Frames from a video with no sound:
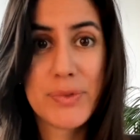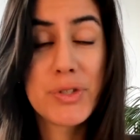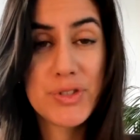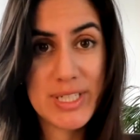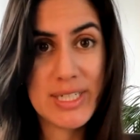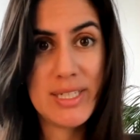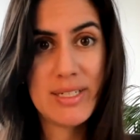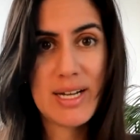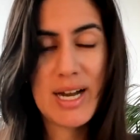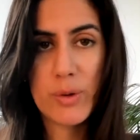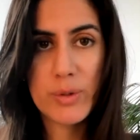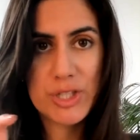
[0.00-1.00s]
You see
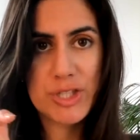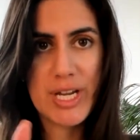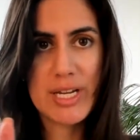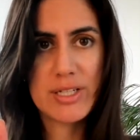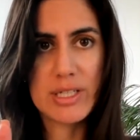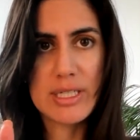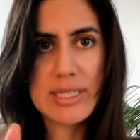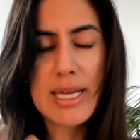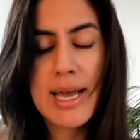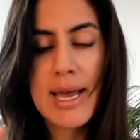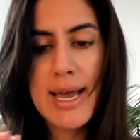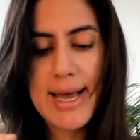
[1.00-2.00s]
how it changes.
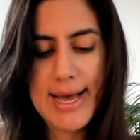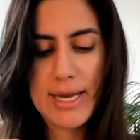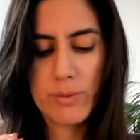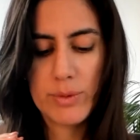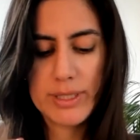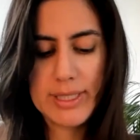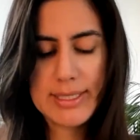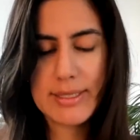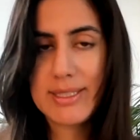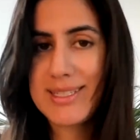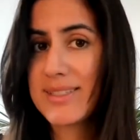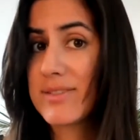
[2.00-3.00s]
And with this
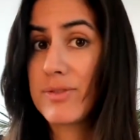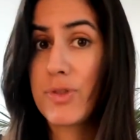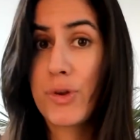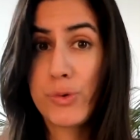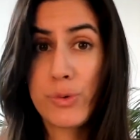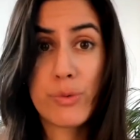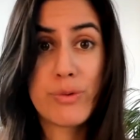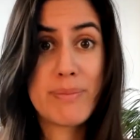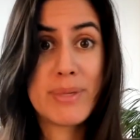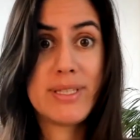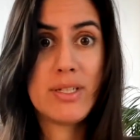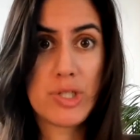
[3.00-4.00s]
is through
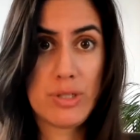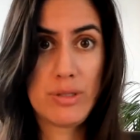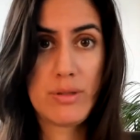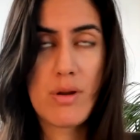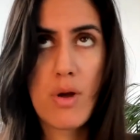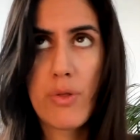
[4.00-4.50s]
repetition,